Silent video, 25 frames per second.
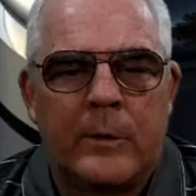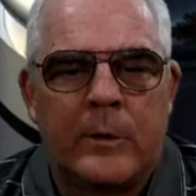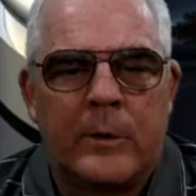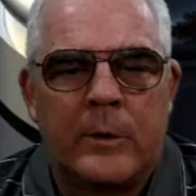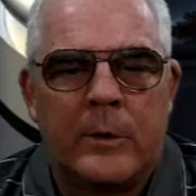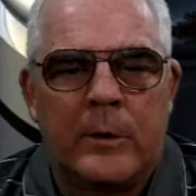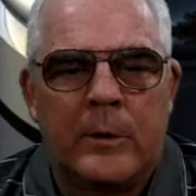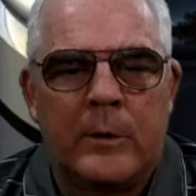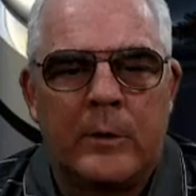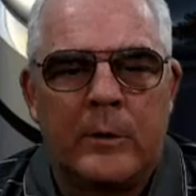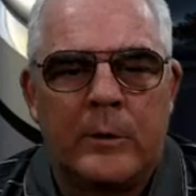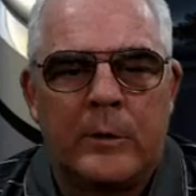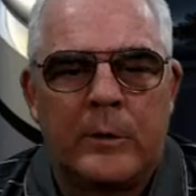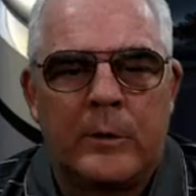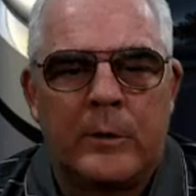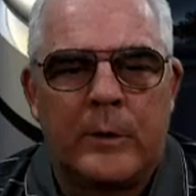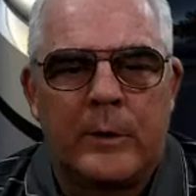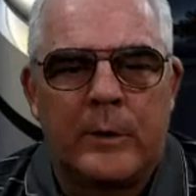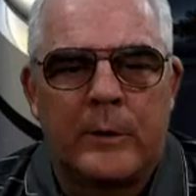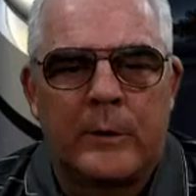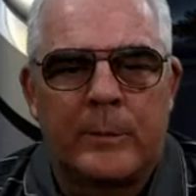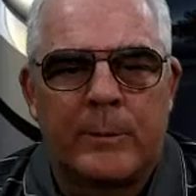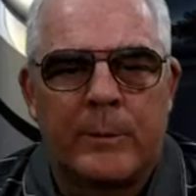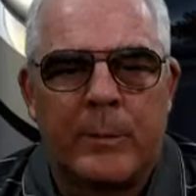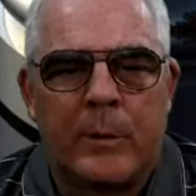use
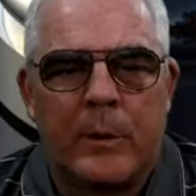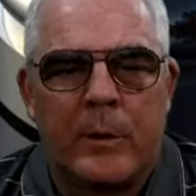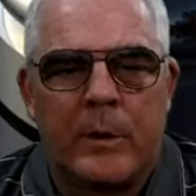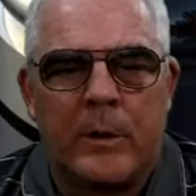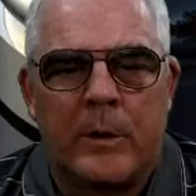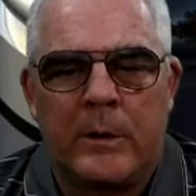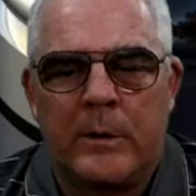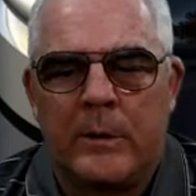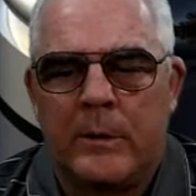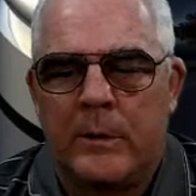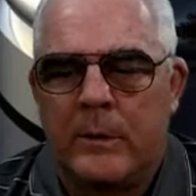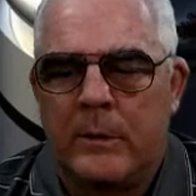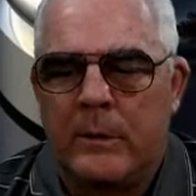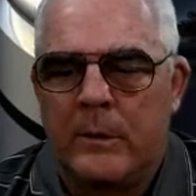this pawn,